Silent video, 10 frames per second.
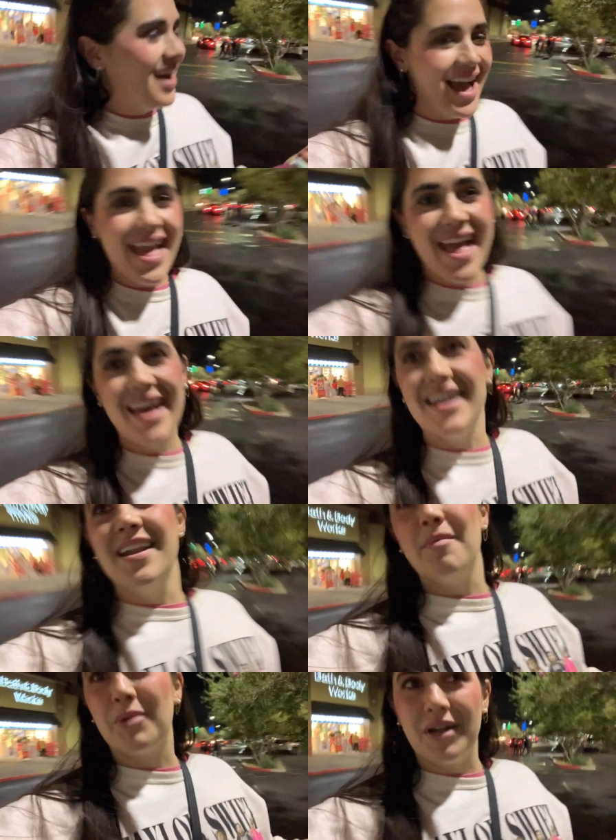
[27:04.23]
I had a
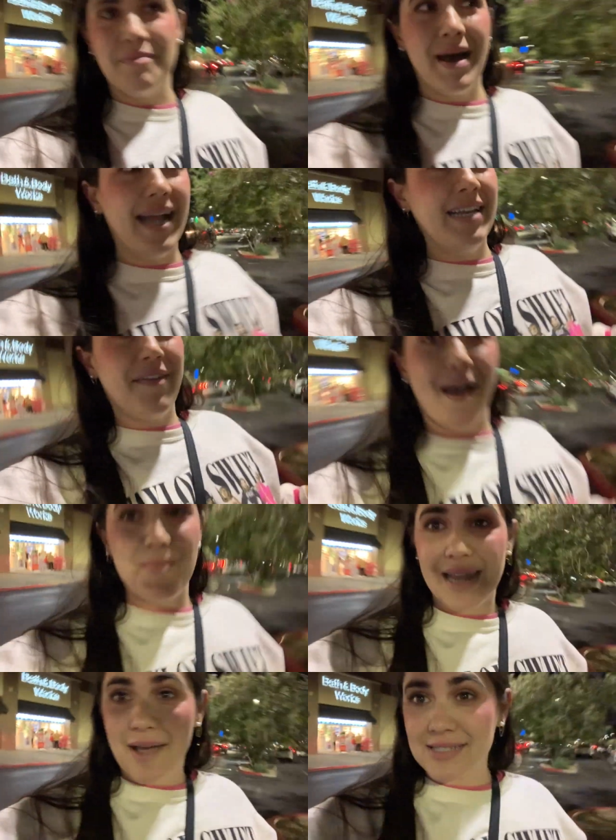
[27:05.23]
number in mind of how
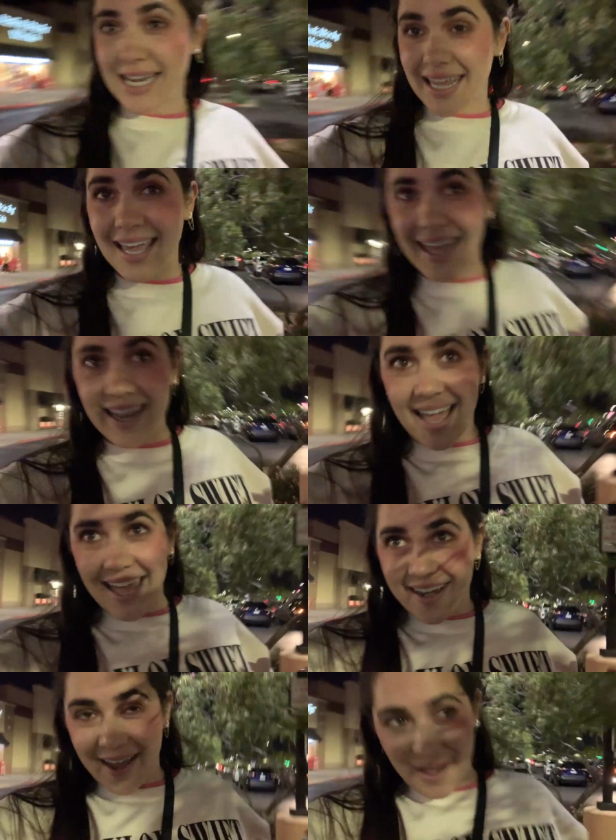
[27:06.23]
many I was gonna get
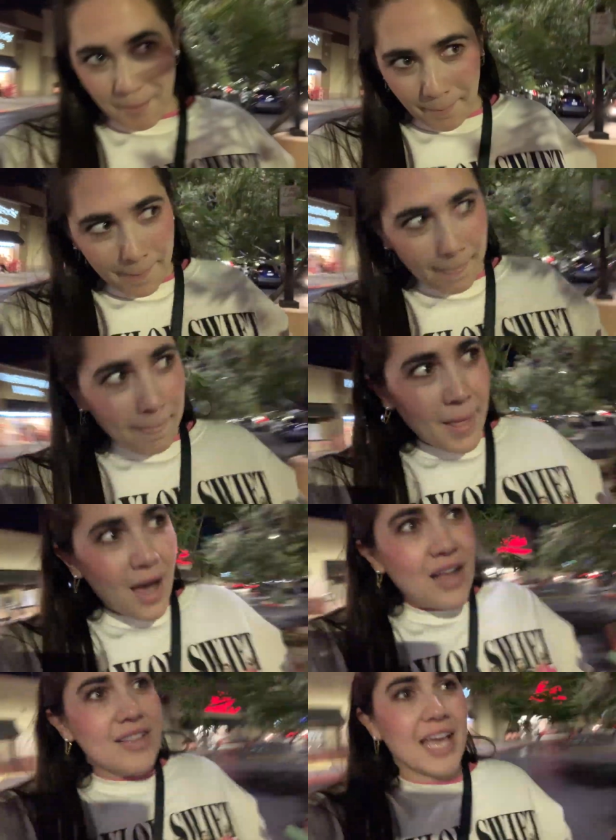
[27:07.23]
and um,
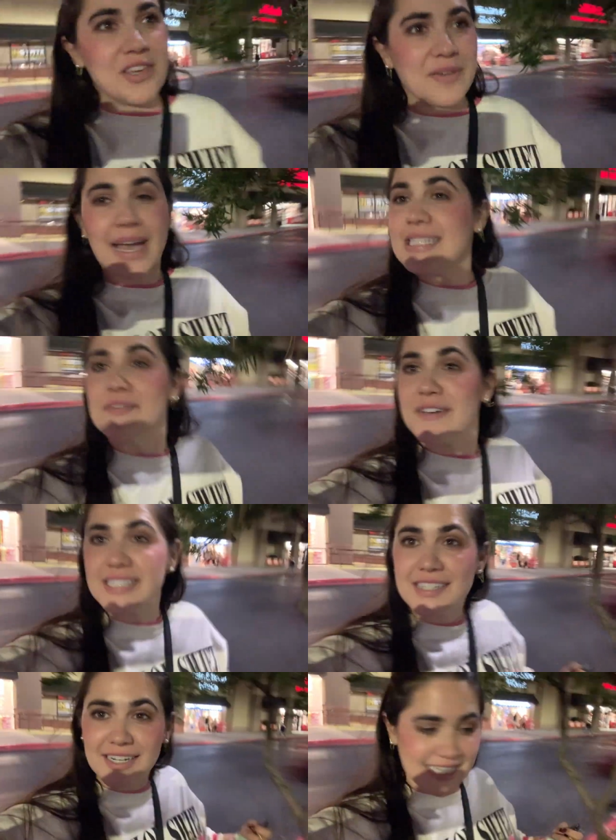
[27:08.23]
I'll let you guess if I
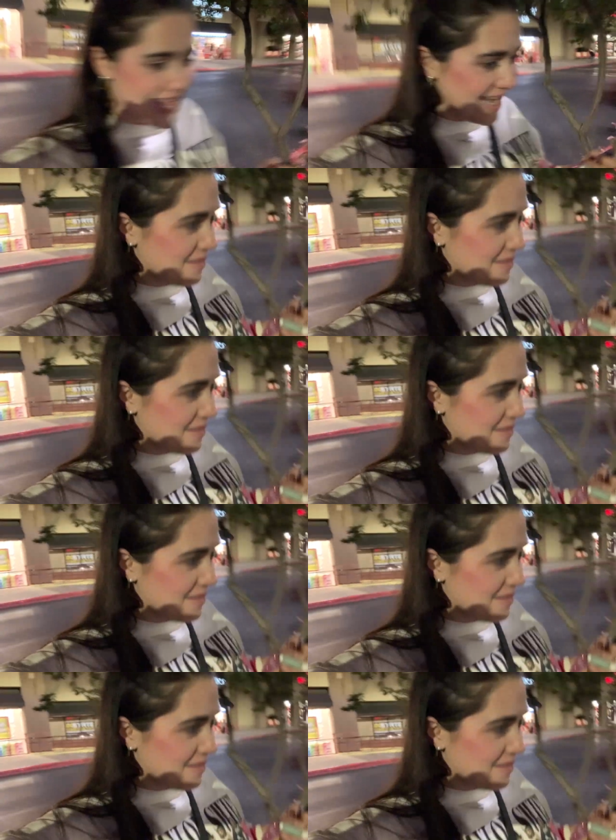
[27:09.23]
stuck to that